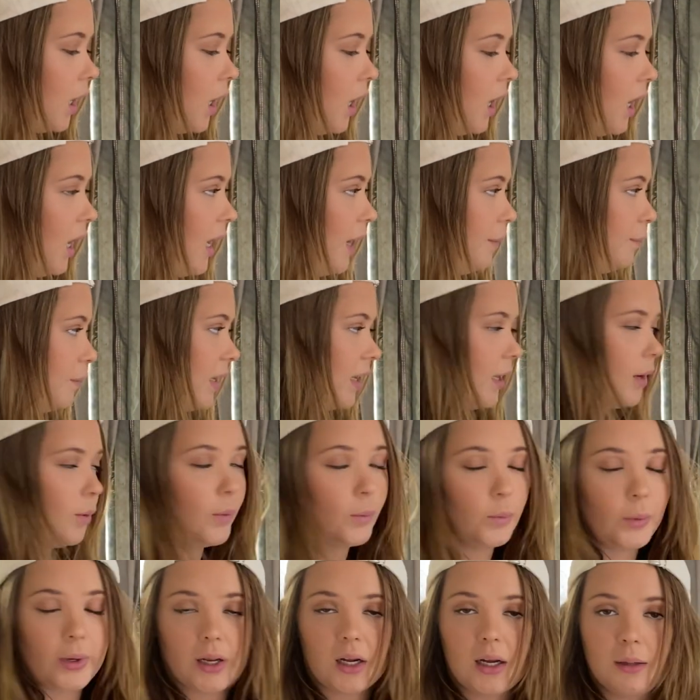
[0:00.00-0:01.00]

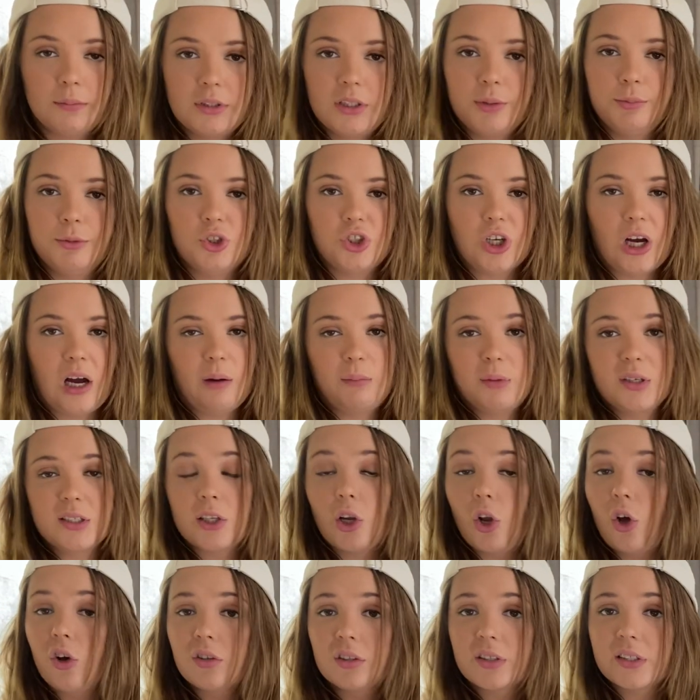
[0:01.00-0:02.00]
when it comes to pajamas,
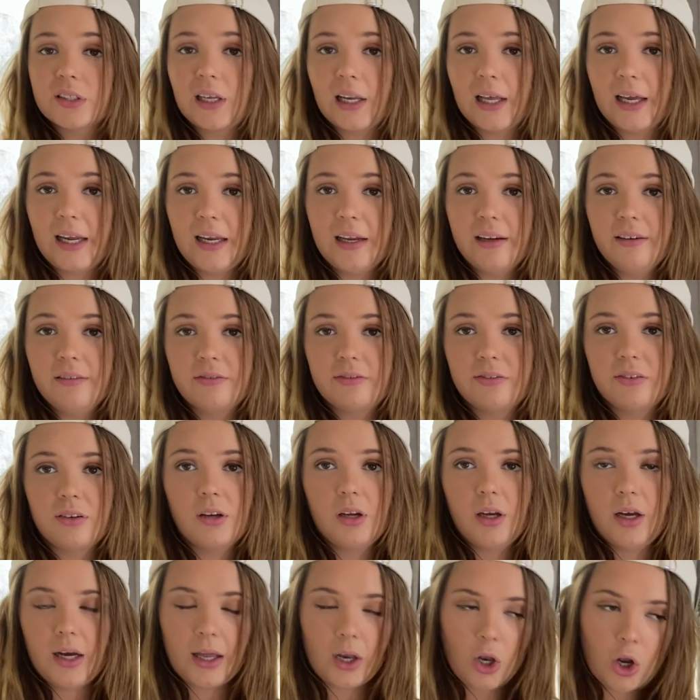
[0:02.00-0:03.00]
long sleeve,
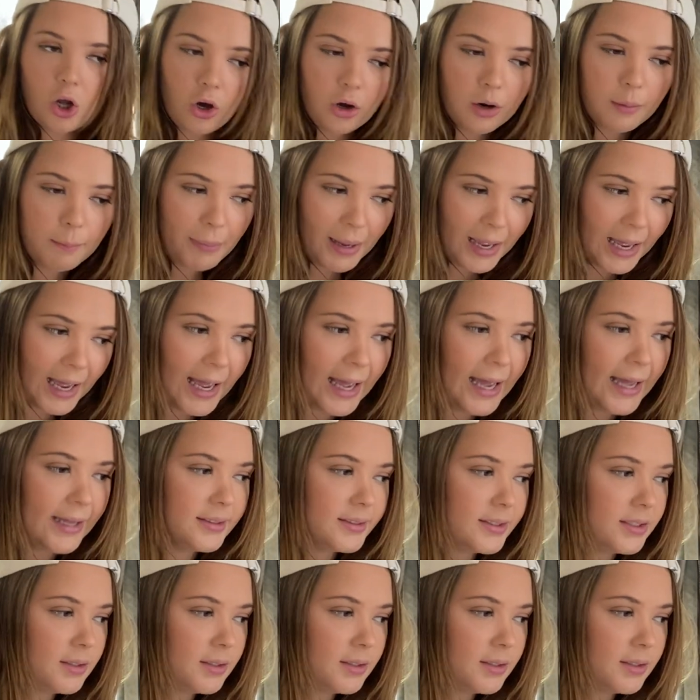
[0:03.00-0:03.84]
long pant